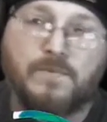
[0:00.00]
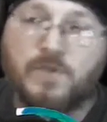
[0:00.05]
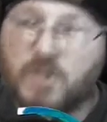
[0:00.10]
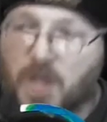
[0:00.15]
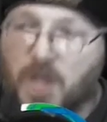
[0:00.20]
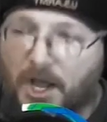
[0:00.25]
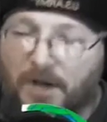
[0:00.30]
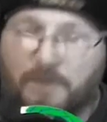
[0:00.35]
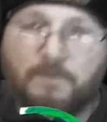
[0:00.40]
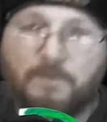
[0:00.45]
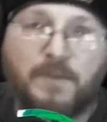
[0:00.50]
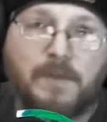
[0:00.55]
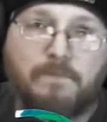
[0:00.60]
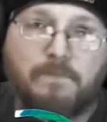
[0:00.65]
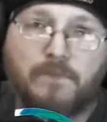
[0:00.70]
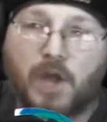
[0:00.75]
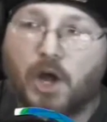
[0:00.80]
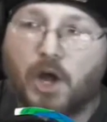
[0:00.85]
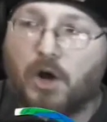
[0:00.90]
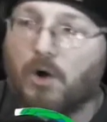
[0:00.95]
None of
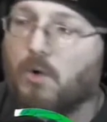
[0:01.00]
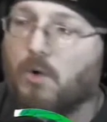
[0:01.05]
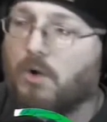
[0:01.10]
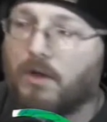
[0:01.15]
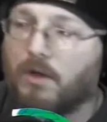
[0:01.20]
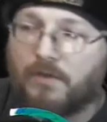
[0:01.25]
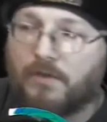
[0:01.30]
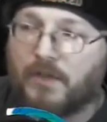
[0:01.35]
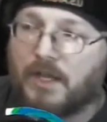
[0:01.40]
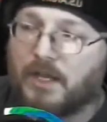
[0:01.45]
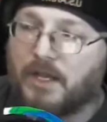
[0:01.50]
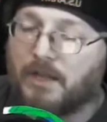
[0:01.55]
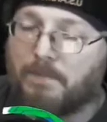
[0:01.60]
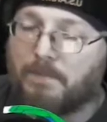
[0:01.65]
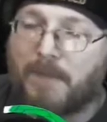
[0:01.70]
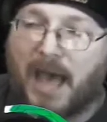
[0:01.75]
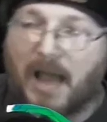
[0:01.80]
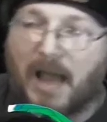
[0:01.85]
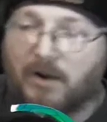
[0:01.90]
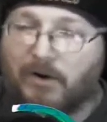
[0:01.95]
them know the
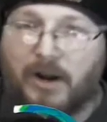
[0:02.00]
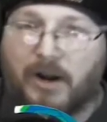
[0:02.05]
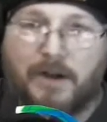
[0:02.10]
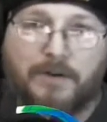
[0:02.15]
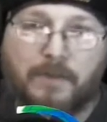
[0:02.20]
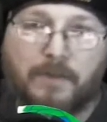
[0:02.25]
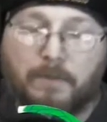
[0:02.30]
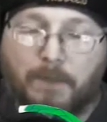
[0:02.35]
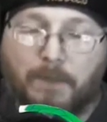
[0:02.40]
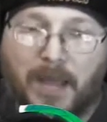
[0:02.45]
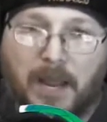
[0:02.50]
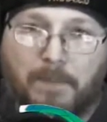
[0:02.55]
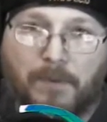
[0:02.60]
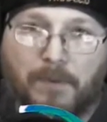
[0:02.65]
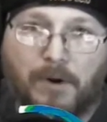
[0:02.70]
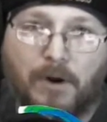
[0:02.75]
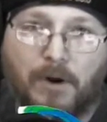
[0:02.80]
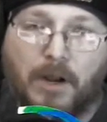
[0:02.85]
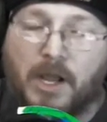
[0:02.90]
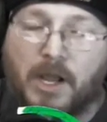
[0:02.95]
background of the
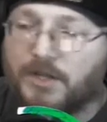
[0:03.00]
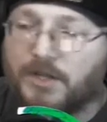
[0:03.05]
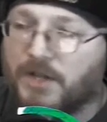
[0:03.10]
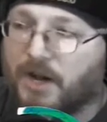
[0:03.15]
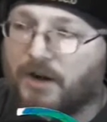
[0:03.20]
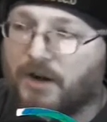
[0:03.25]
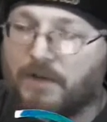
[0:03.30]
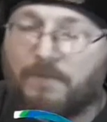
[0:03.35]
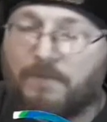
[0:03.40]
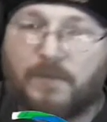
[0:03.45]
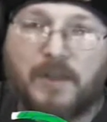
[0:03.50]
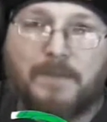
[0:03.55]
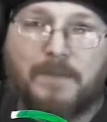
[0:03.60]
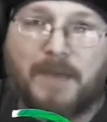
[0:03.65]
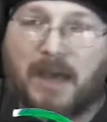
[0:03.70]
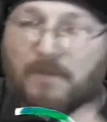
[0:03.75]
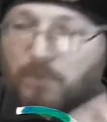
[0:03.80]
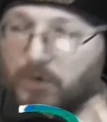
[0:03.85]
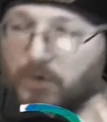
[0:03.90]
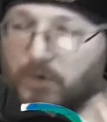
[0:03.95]
paper. None of
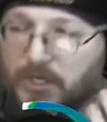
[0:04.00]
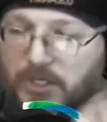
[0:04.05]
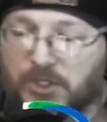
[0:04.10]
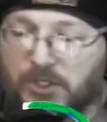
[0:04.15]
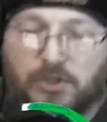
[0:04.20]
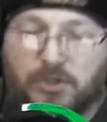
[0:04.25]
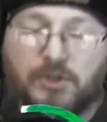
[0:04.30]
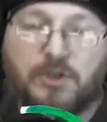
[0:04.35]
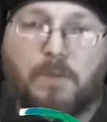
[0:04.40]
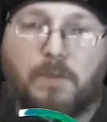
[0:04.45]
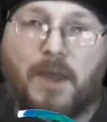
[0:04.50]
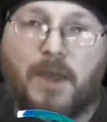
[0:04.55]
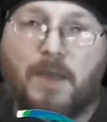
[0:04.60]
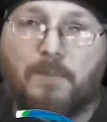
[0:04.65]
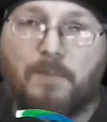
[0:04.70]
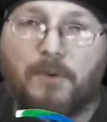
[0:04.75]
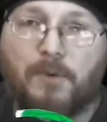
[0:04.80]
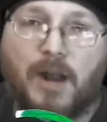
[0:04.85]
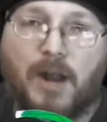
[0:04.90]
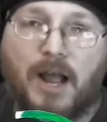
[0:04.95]
them have researched the
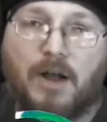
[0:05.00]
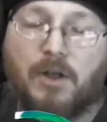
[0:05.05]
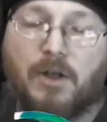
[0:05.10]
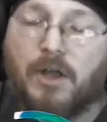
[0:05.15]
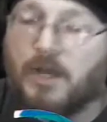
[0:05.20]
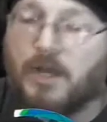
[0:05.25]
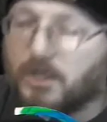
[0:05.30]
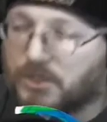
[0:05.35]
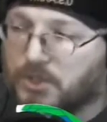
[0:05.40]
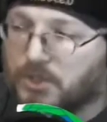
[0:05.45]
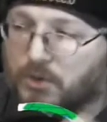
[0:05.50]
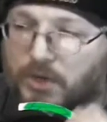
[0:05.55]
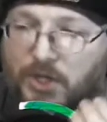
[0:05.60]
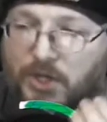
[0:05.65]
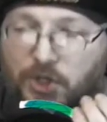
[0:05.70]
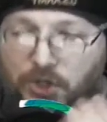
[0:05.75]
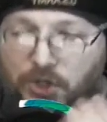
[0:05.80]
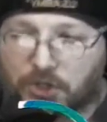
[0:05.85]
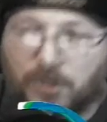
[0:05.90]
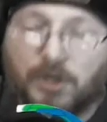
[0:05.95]
paper out to
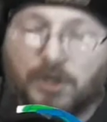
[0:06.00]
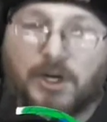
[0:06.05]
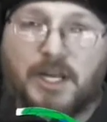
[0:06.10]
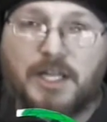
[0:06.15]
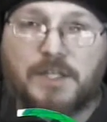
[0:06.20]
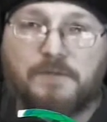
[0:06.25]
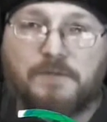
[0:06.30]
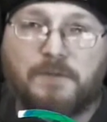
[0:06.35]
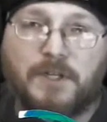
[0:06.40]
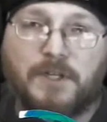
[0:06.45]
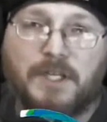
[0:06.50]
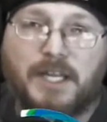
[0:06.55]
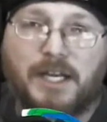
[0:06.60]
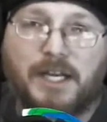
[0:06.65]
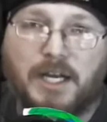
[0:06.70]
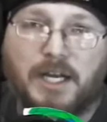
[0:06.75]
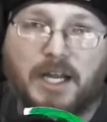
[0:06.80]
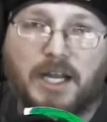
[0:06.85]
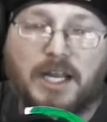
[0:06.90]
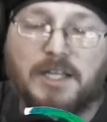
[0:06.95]
assure its
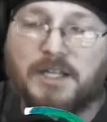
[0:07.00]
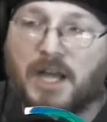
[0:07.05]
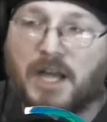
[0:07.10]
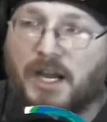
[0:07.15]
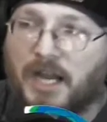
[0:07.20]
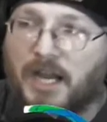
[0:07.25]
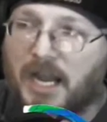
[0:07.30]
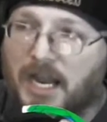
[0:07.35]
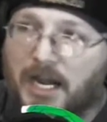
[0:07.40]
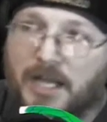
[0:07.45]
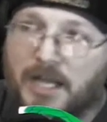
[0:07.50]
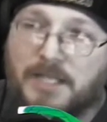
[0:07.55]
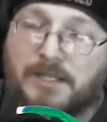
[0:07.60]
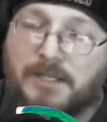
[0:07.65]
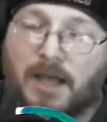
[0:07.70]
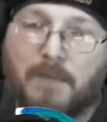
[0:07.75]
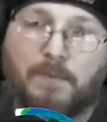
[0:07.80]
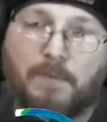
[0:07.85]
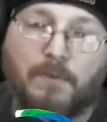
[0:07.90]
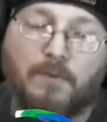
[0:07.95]
validity and done any
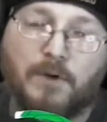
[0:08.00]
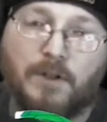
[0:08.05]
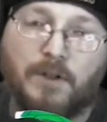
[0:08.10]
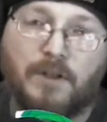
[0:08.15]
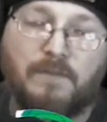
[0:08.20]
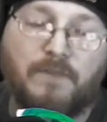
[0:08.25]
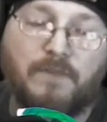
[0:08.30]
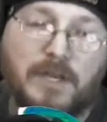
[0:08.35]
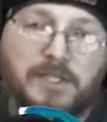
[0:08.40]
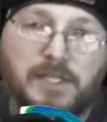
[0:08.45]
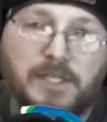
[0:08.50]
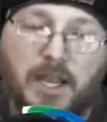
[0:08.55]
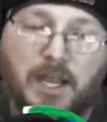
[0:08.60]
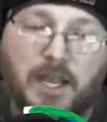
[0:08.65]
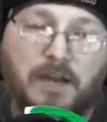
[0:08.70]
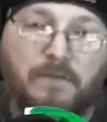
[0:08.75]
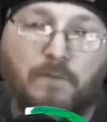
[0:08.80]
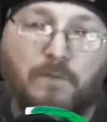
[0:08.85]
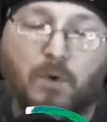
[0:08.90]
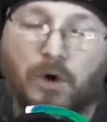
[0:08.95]
type of real
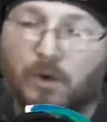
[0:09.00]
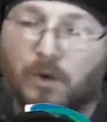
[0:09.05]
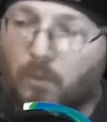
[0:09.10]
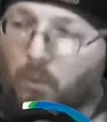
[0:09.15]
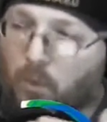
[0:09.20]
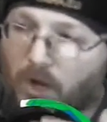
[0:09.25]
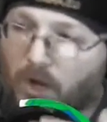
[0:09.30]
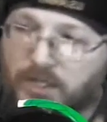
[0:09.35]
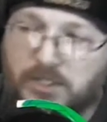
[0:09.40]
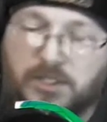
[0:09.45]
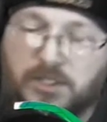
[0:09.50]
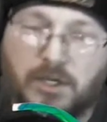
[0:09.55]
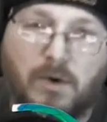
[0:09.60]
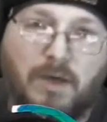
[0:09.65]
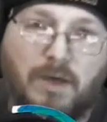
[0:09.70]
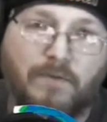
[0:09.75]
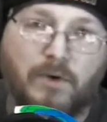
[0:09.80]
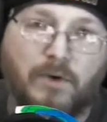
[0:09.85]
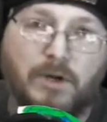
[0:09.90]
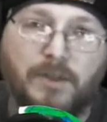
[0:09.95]
investigative work
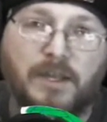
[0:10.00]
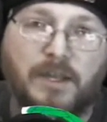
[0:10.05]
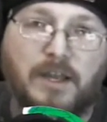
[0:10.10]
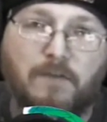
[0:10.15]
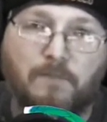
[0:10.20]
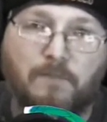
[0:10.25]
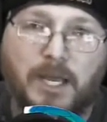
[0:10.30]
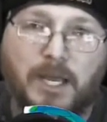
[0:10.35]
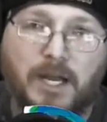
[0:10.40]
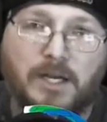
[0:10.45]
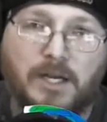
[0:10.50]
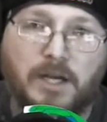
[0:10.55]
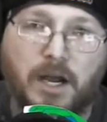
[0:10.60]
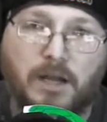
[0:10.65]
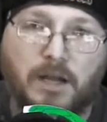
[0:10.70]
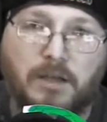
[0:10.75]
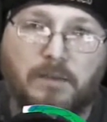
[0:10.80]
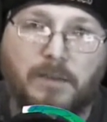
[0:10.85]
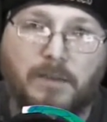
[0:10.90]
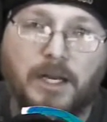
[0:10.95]
whatsoever on the FBI
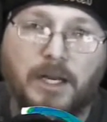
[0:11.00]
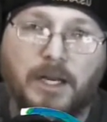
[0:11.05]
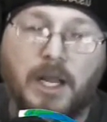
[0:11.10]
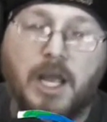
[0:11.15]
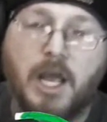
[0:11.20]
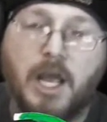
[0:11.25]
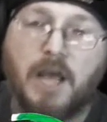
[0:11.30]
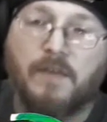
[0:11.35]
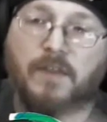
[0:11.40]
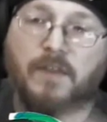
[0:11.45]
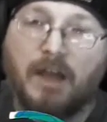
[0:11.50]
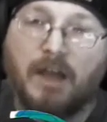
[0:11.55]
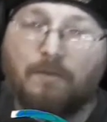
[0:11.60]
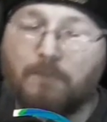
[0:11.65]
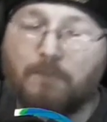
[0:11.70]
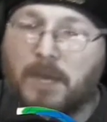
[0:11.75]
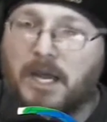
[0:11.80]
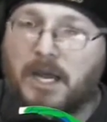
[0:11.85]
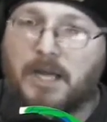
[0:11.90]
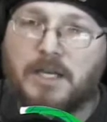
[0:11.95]
document. The
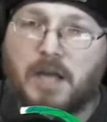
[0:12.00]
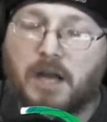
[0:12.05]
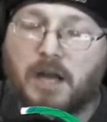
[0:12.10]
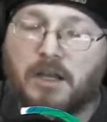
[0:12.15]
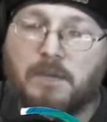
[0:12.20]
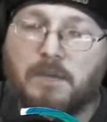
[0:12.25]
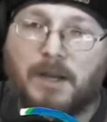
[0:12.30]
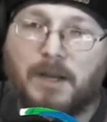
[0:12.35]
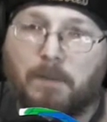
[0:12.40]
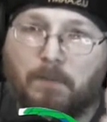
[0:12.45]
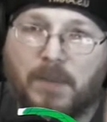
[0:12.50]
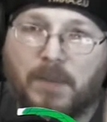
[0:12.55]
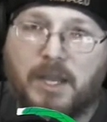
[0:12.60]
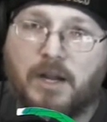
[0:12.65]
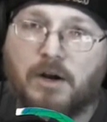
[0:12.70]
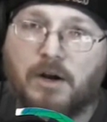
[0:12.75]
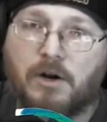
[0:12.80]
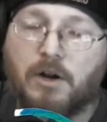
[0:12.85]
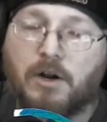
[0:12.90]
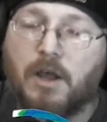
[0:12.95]
FBI document
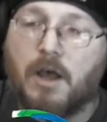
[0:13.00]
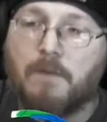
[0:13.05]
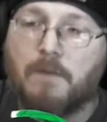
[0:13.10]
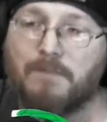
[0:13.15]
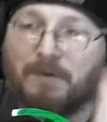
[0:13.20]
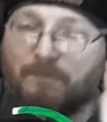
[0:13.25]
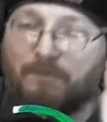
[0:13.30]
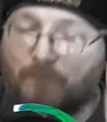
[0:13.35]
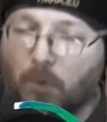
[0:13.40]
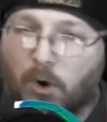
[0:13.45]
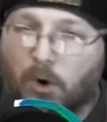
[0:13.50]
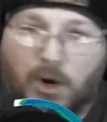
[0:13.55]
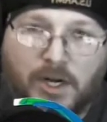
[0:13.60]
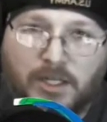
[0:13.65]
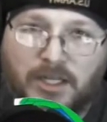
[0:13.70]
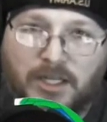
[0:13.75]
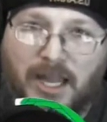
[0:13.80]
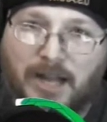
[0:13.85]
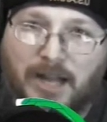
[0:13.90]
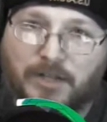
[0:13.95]
appeared before
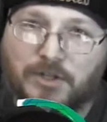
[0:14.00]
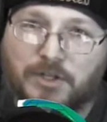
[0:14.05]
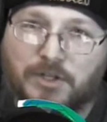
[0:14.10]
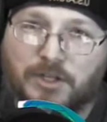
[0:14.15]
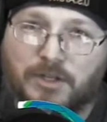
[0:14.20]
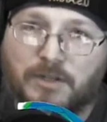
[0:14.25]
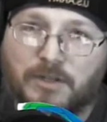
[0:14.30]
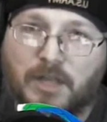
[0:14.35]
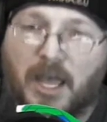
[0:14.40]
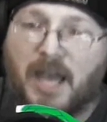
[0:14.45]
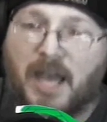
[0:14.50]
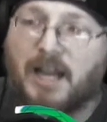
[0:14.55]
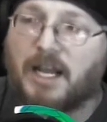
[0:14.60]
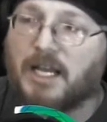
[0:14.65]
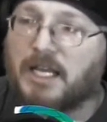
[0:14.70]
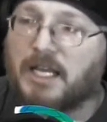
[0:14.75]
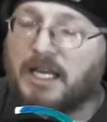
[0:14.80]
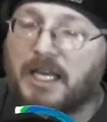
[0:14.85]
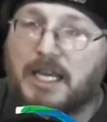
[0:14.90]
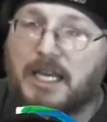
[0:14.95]
an election at a
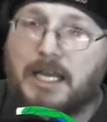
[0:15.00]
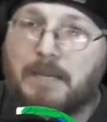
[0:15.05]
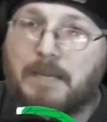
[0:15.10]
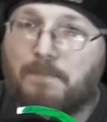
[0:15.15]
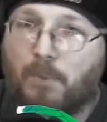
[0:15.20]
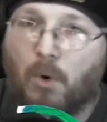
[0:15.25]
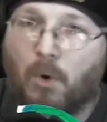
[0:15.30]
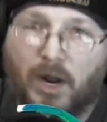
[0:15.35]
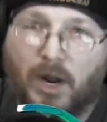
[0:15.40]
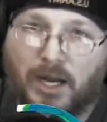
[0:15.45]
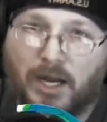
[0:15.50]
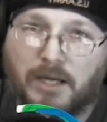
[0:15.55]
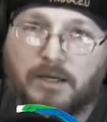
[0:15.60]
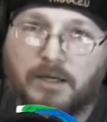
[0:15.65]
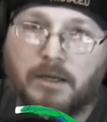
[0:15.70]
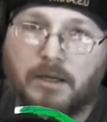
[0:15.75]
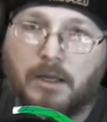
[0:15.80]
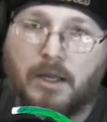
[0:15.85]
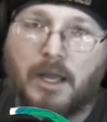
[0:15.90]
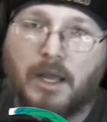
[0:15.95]
key point.